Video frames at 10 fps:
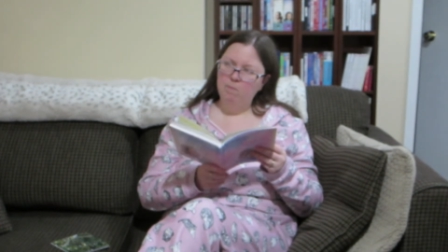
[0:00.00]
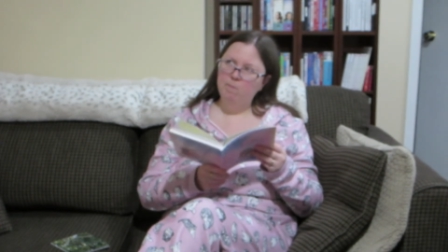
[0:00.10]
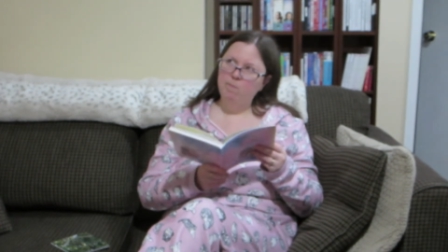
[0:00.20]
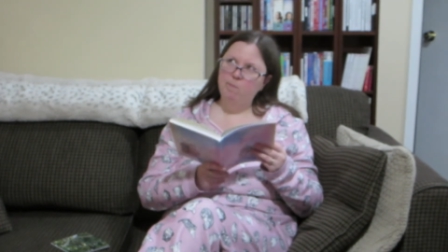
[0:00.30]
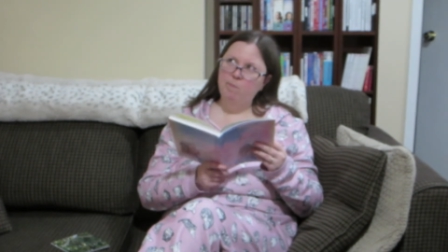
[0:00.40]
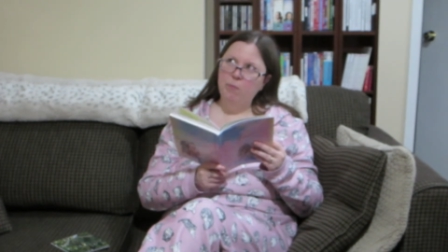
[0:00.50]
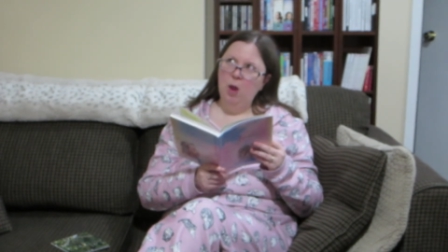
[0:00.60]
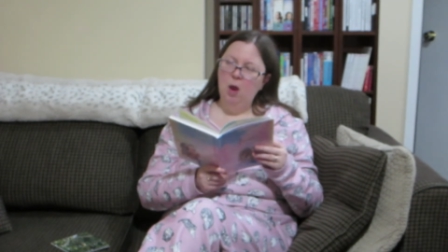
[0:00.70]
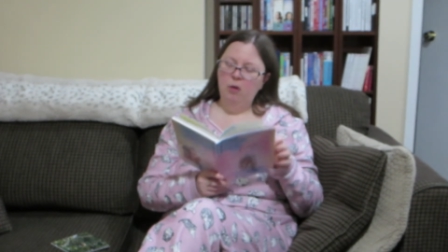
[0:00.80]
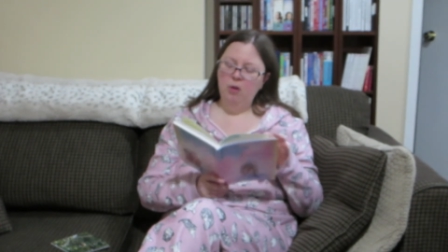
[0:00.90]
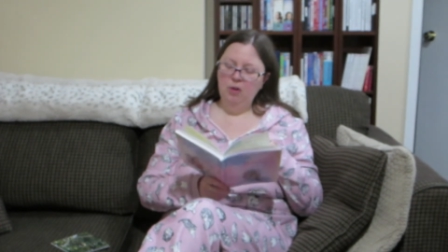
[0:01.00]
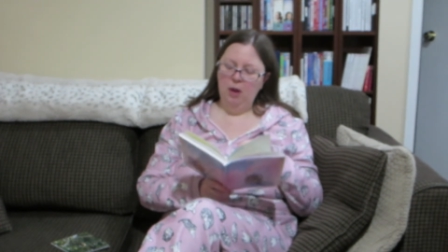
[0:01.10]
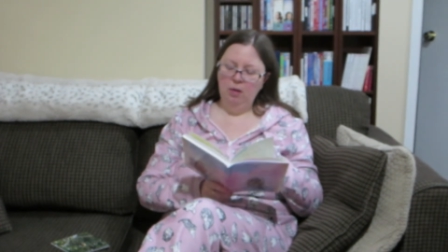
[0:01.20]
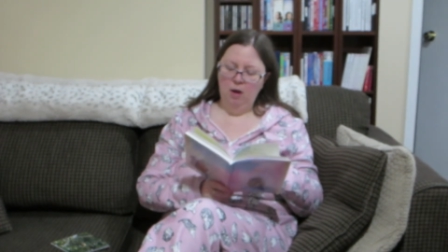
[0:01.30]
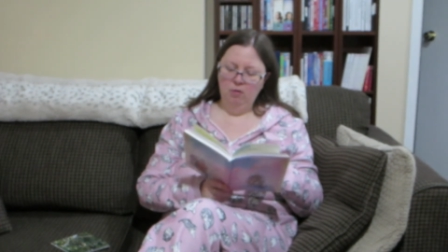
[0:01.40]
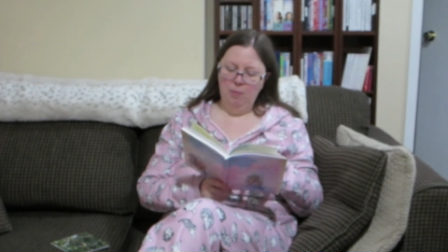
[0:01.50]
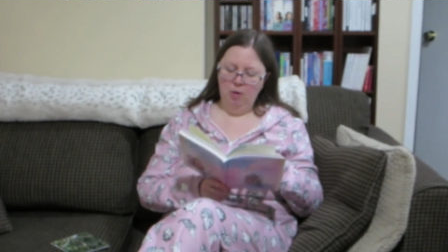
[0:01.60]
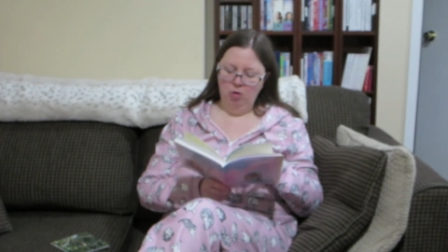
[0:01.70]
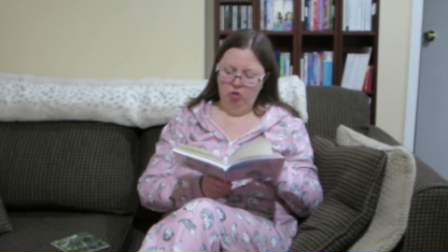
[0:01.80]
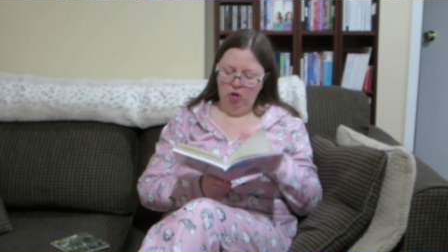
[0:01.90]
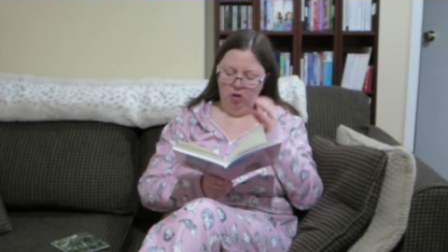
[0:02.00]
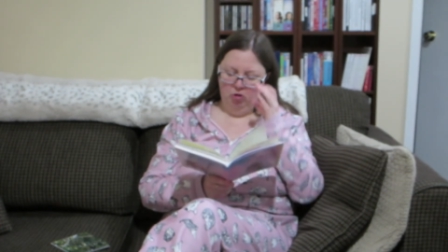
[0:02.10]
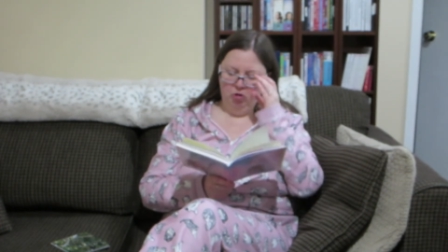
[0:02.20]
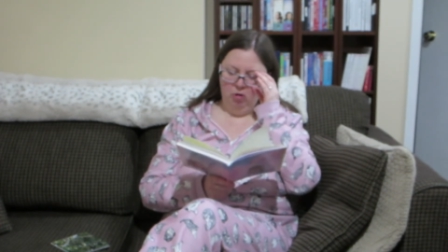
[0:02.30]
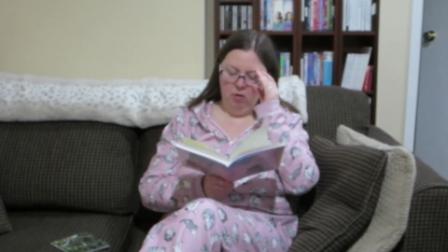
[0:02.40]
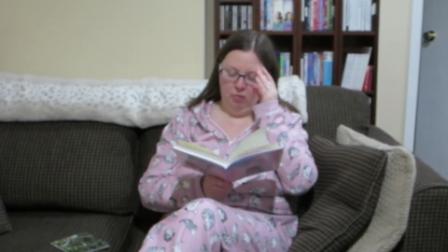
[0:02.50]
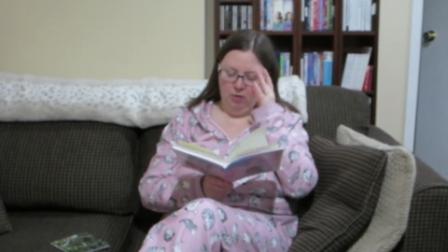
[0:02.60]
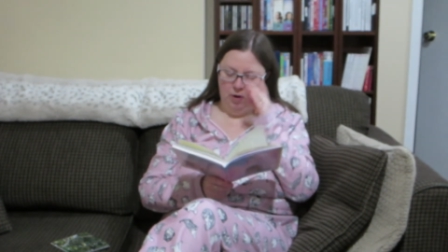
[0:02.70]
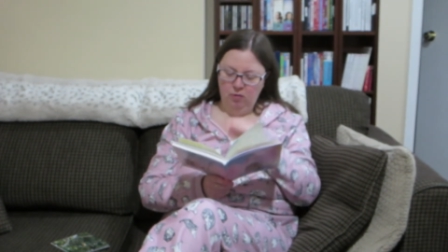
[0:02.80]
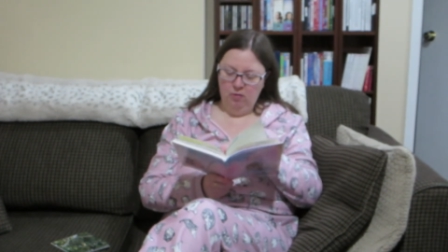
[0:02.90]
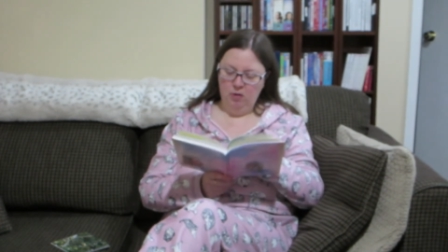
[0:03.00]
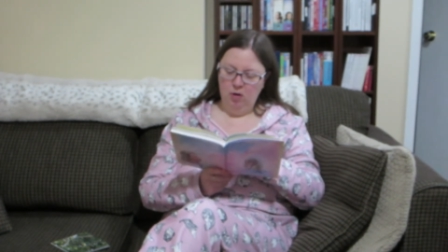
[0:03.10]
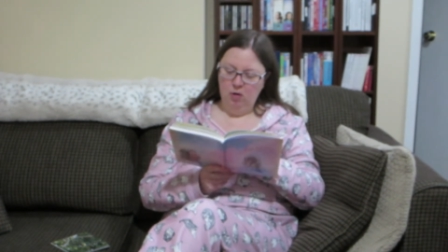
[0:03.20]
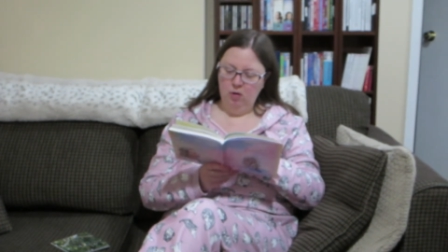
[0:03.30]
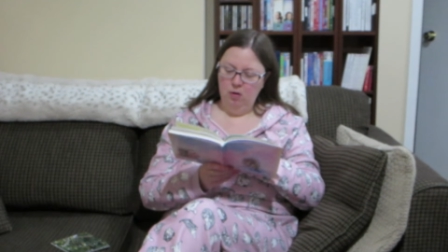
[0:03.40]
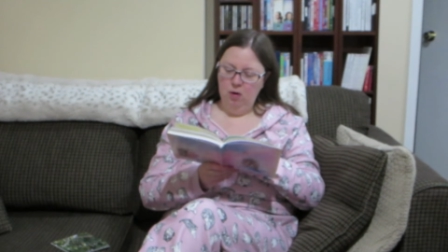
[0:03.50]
Hmm. I think that last part changed in the final song.